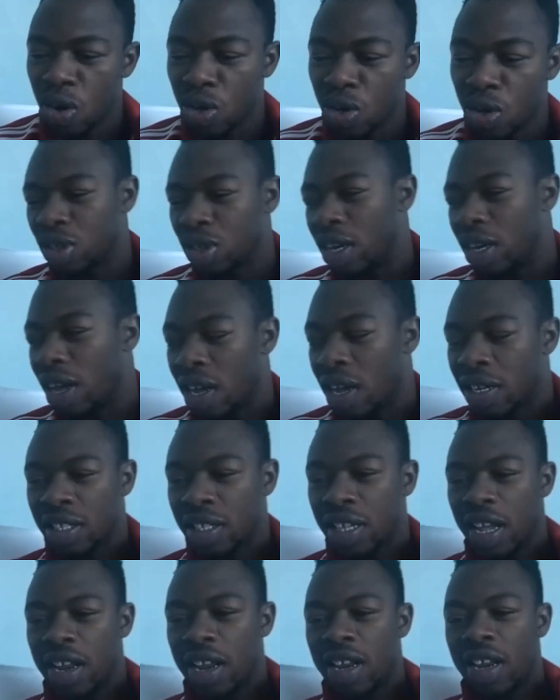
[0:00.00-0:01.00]
to
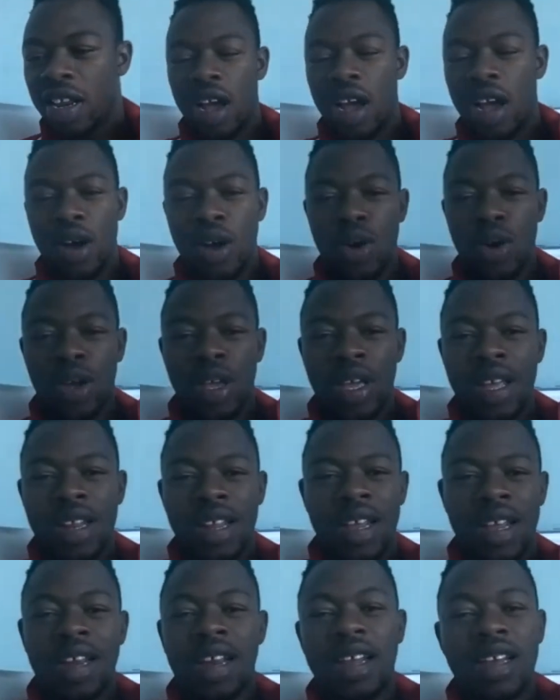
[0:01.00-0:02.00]
extend that okay the
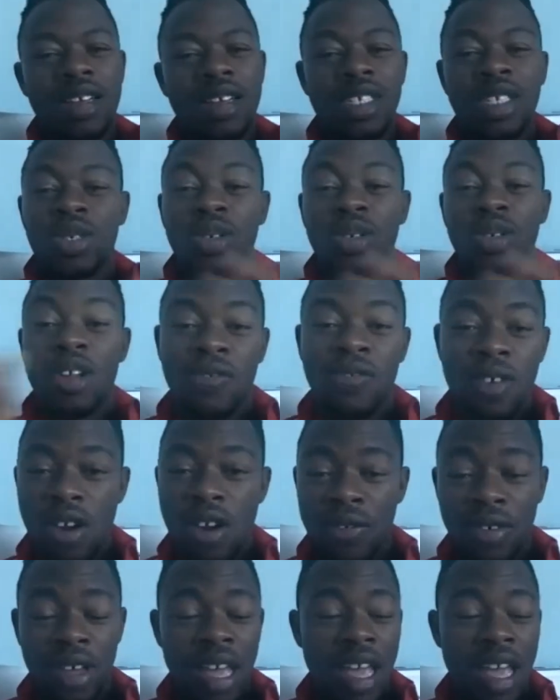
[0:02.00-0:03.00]
client is in front
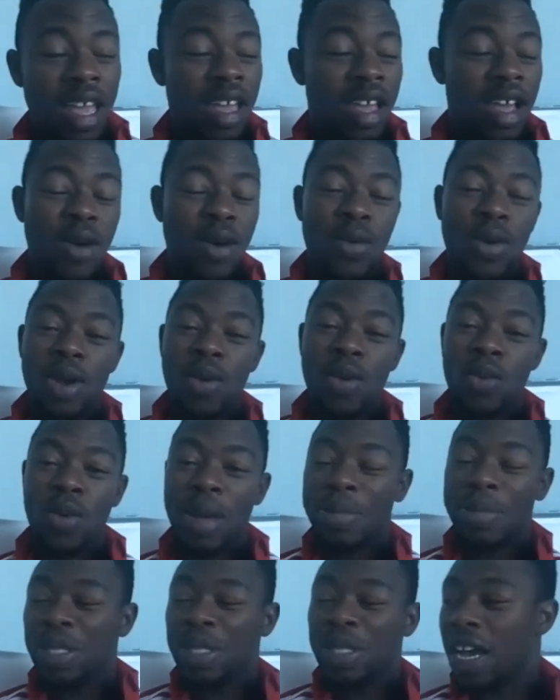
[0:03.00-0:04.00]
of you hey i want a
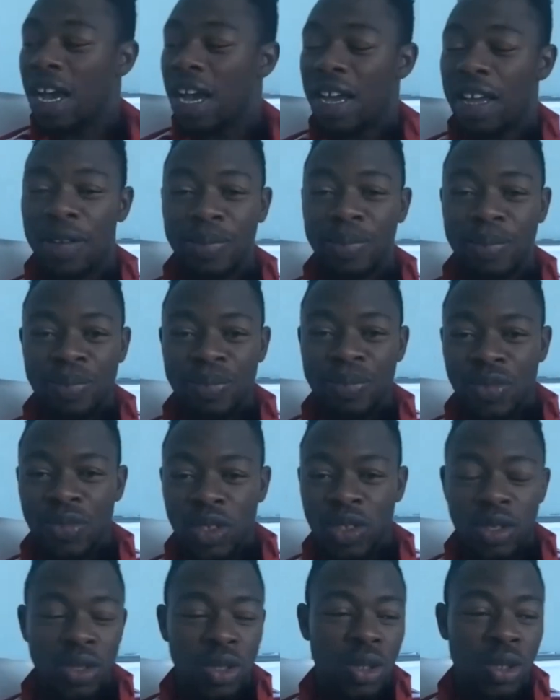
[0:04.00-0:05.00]
website
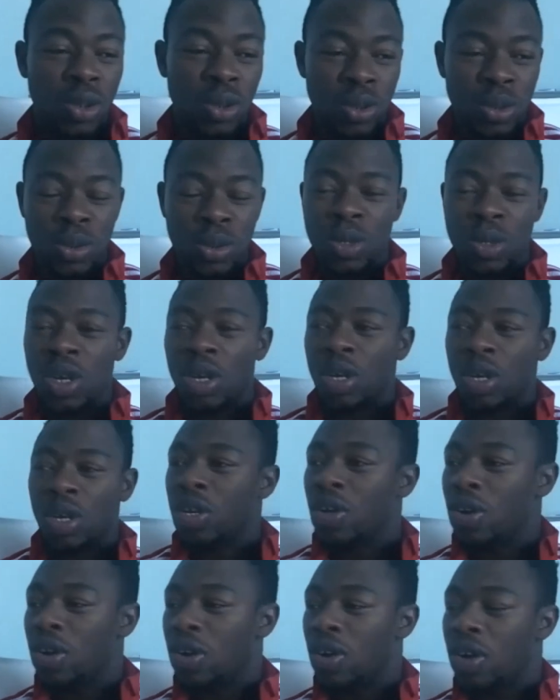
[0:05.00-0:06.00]
to
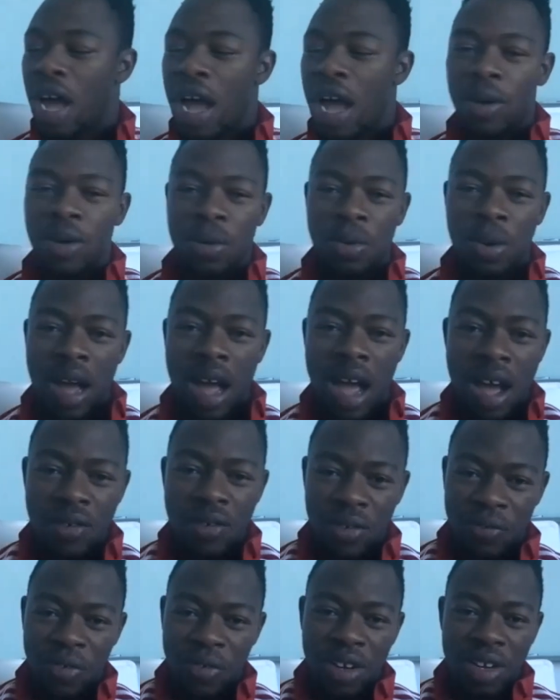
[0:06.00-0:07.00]
you know i have
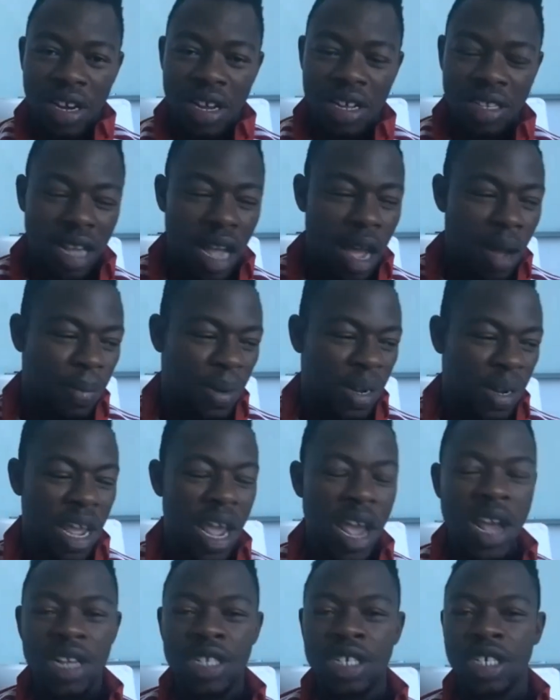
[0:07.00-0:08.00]
a fitness
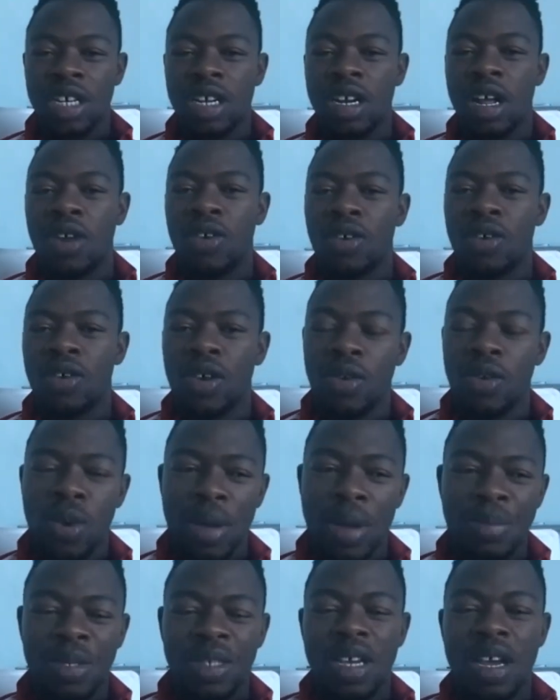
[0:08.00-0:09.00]
application i want a
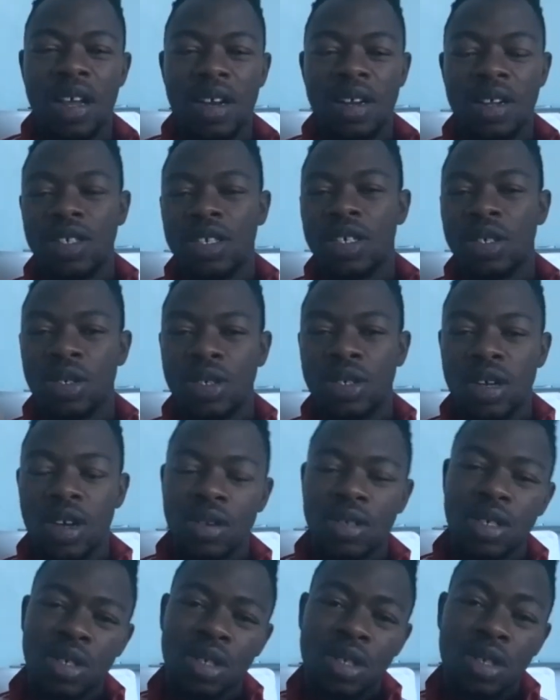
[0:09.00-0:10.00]
website and just
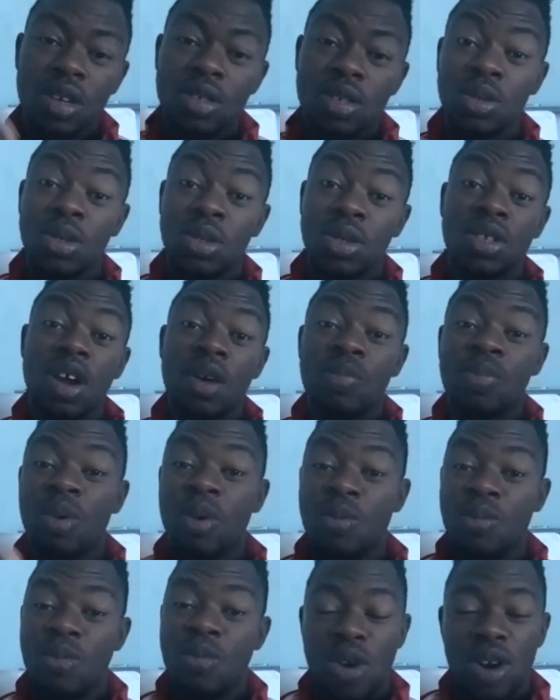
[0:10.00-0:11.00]
start to start
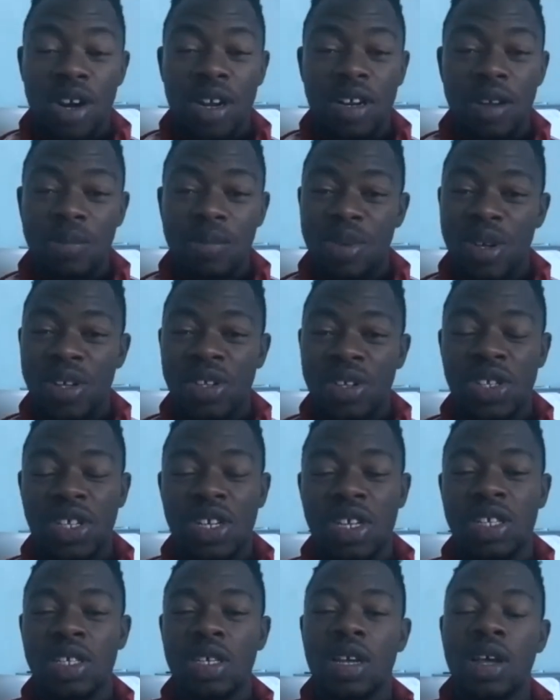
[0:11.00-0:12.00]
promoting the
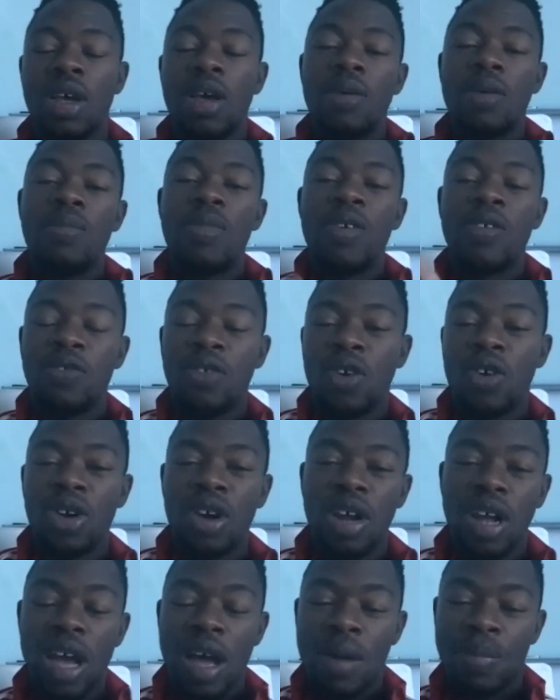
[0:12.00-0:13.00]
business before
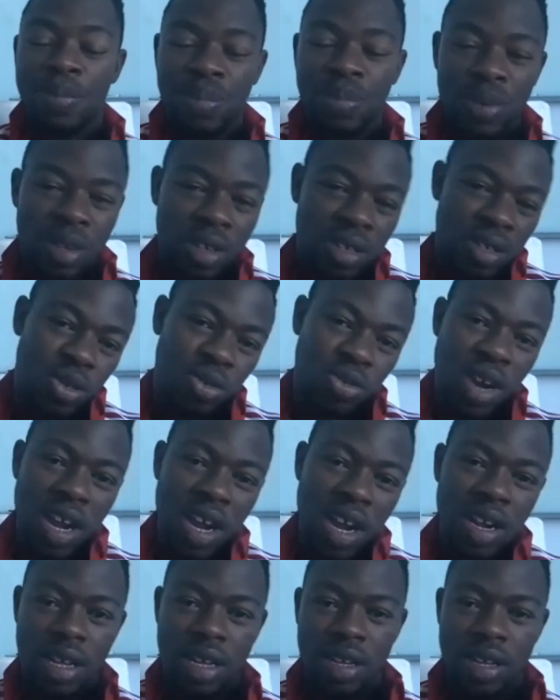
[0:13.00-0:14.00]
the app is
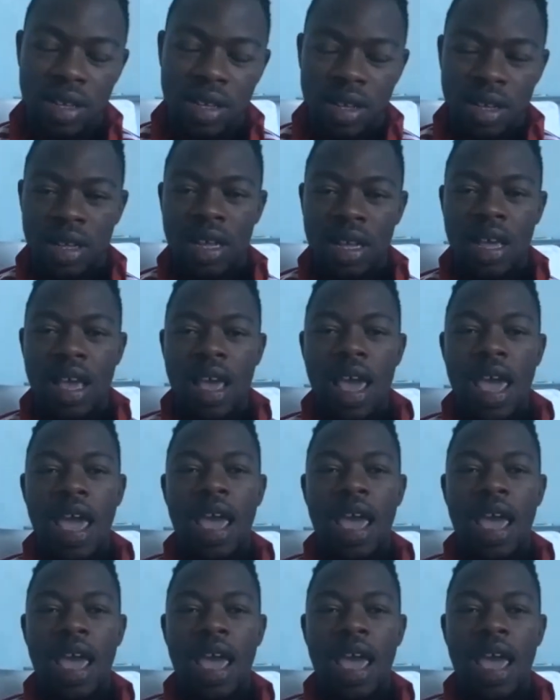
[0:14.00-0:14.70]
ready mm-hmm.